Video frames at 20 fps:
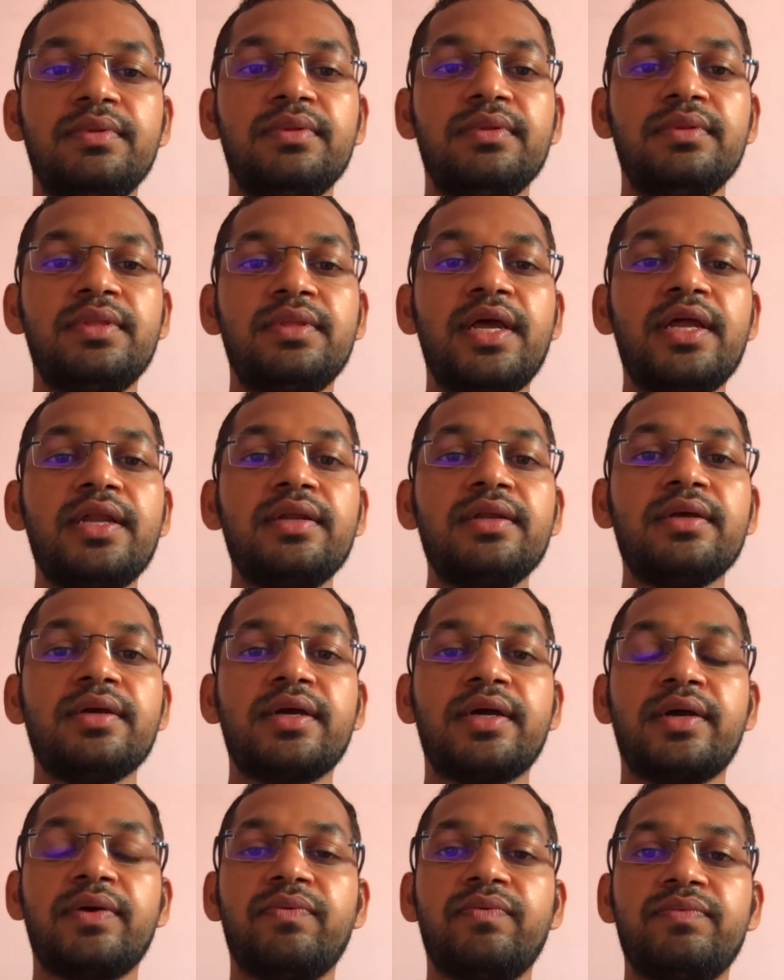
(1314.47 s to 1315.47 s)
Then
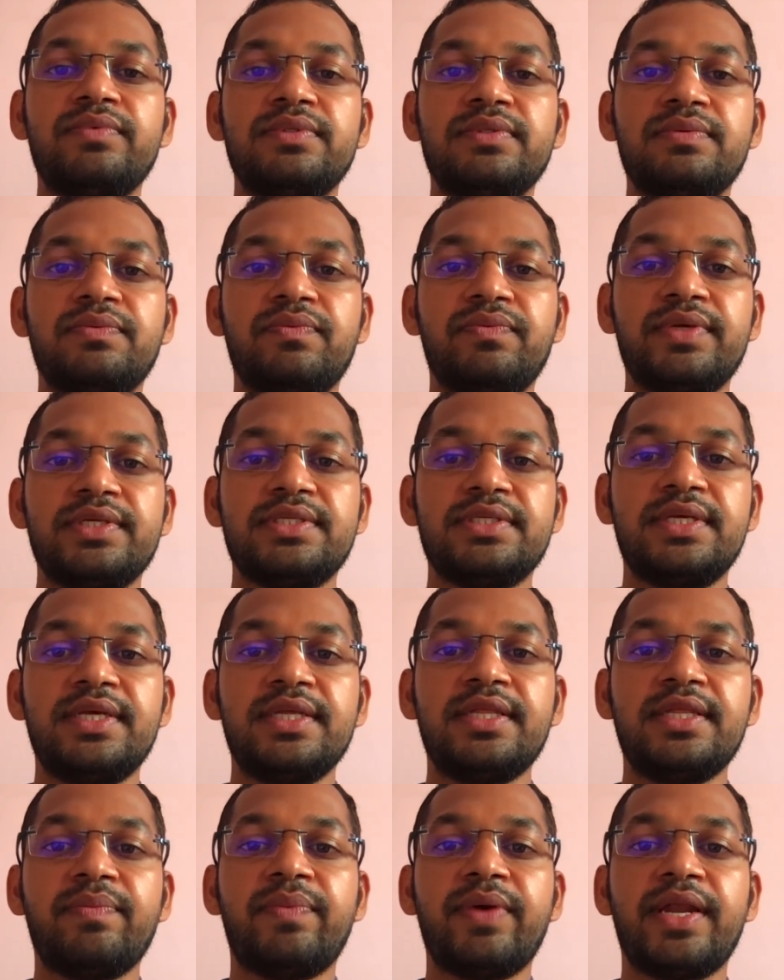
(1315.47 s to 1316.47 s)
we see
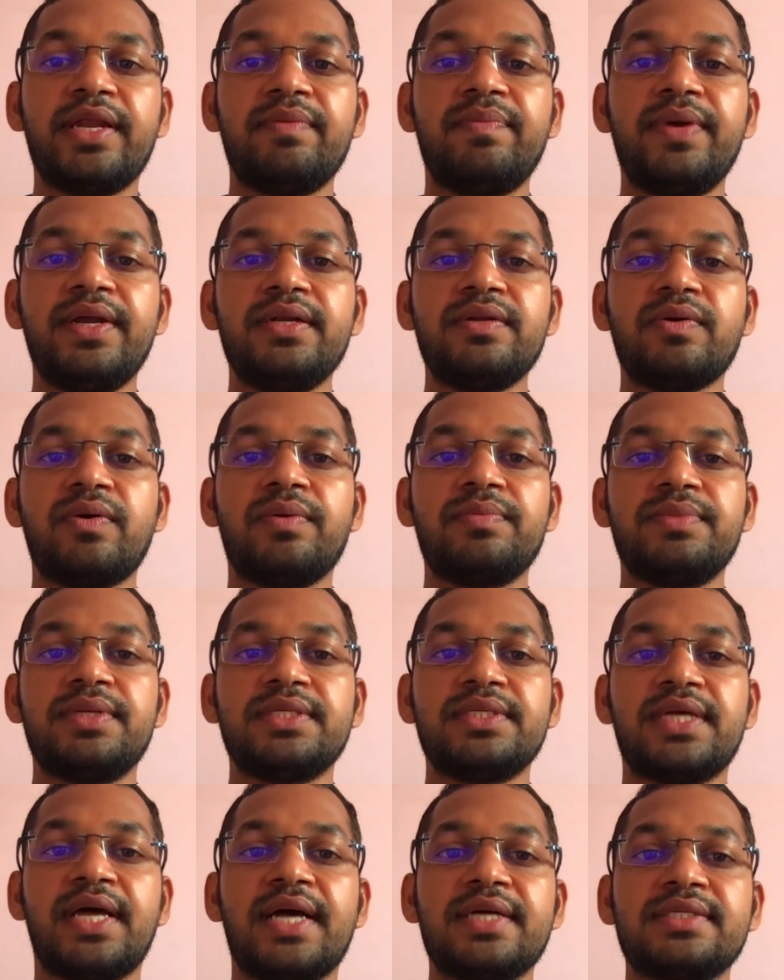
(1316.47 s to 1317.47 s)
the benefit of
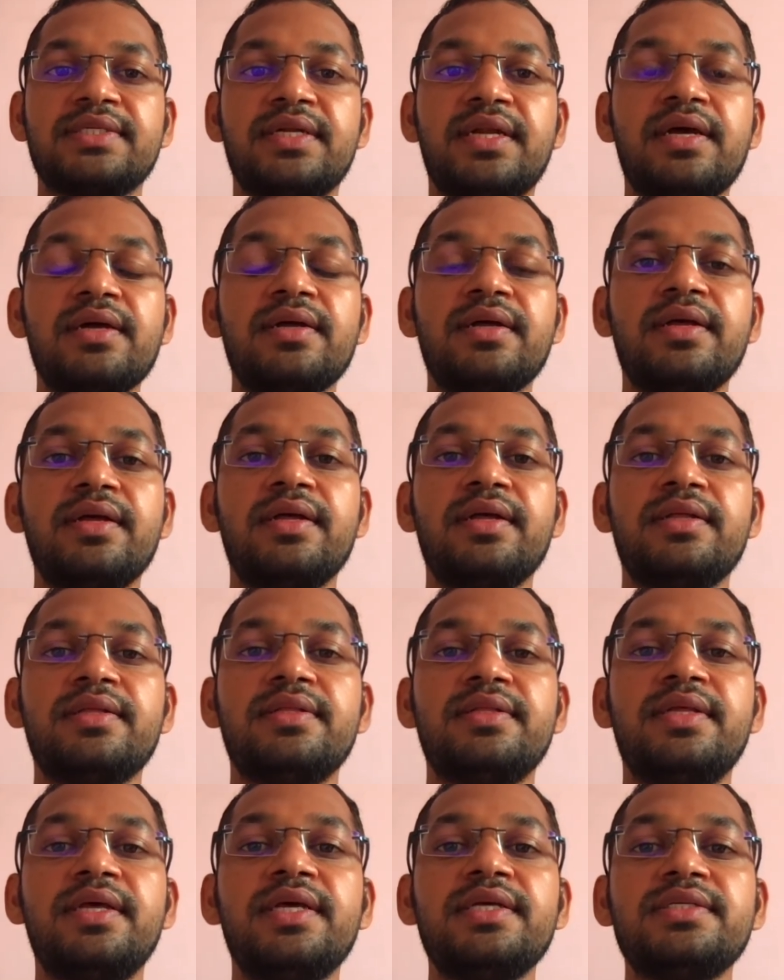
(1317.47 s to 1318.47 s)
this asana.
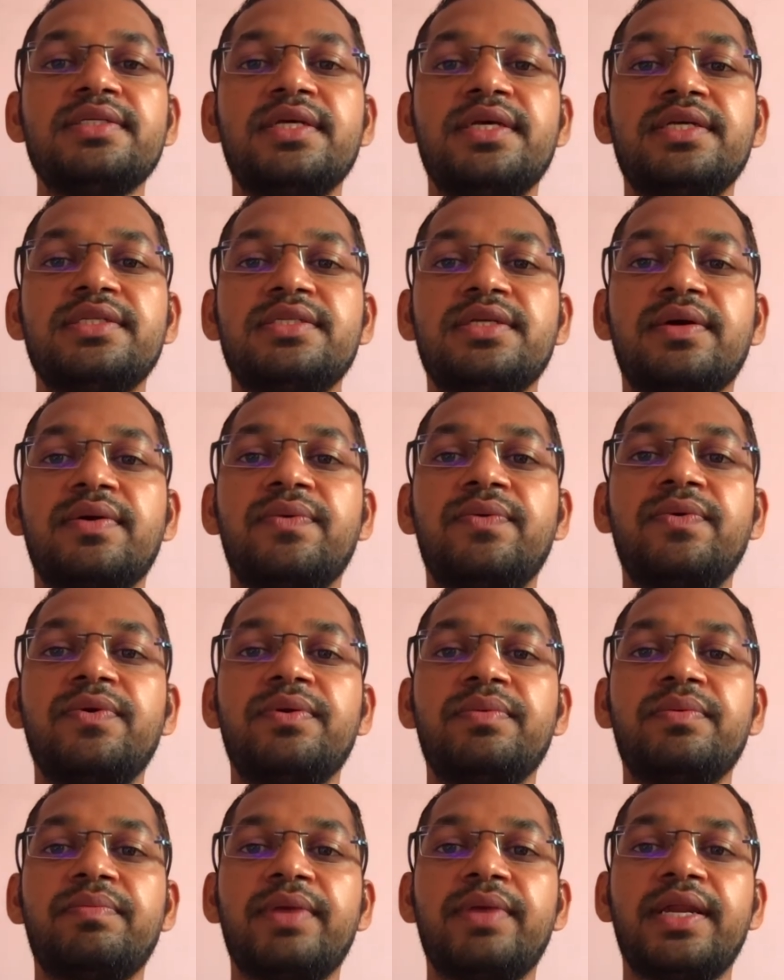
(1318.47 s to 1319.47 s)
This is a
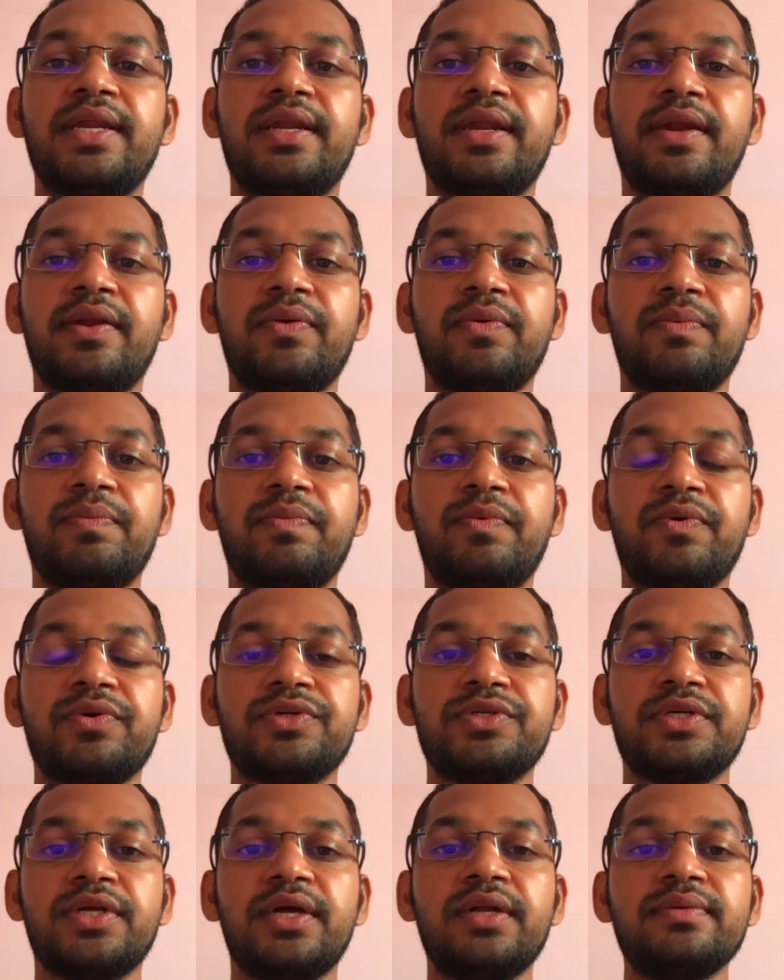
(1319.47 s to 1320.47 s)
good meditative
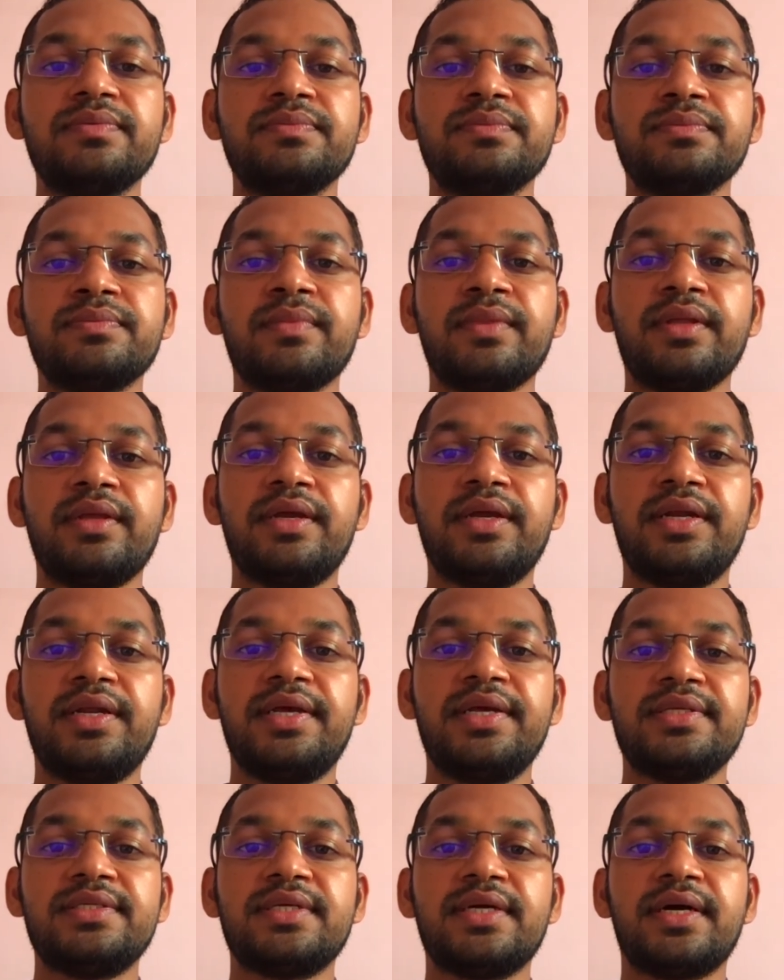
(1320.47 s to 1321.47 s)
posture. It
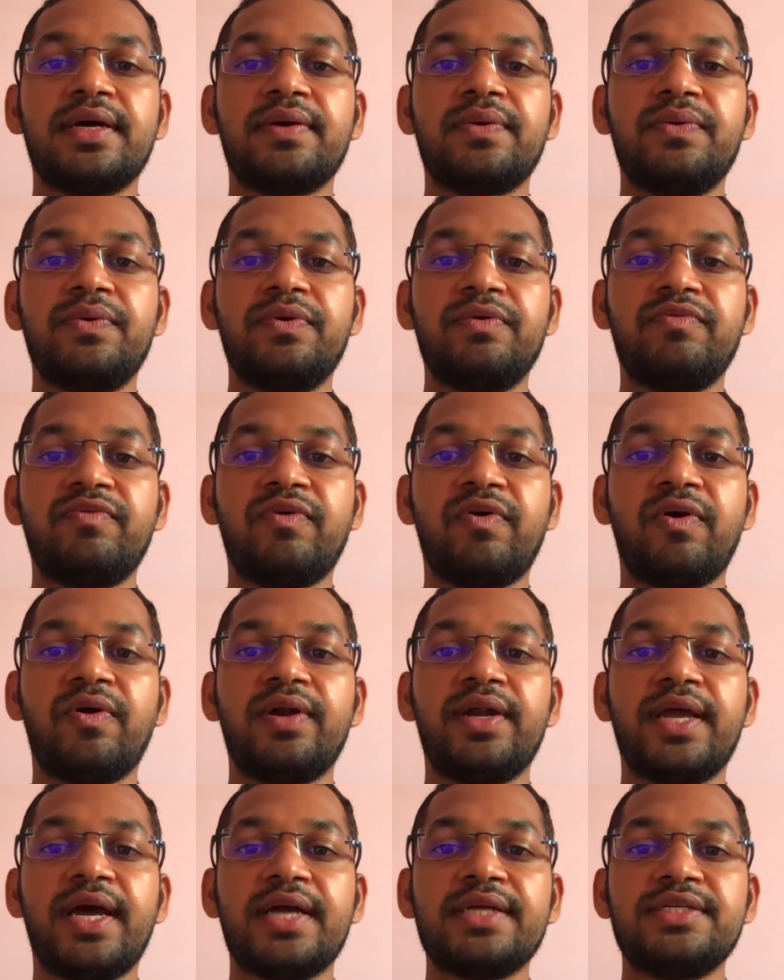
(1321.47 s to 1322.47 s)
is good for
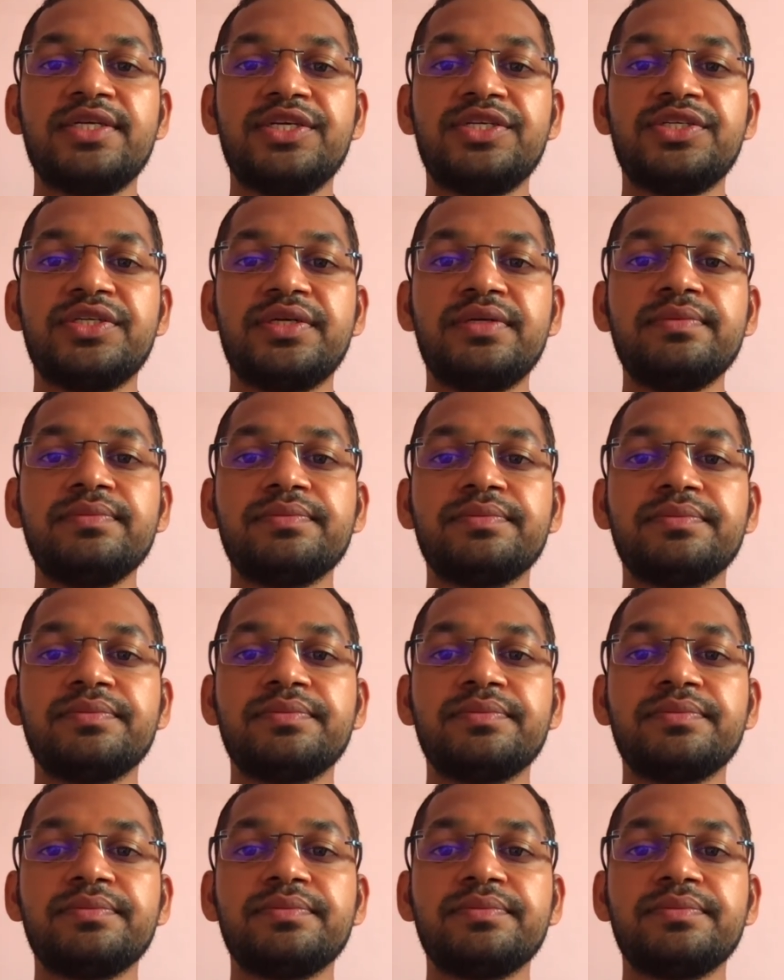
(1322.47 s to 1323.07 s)
digestion.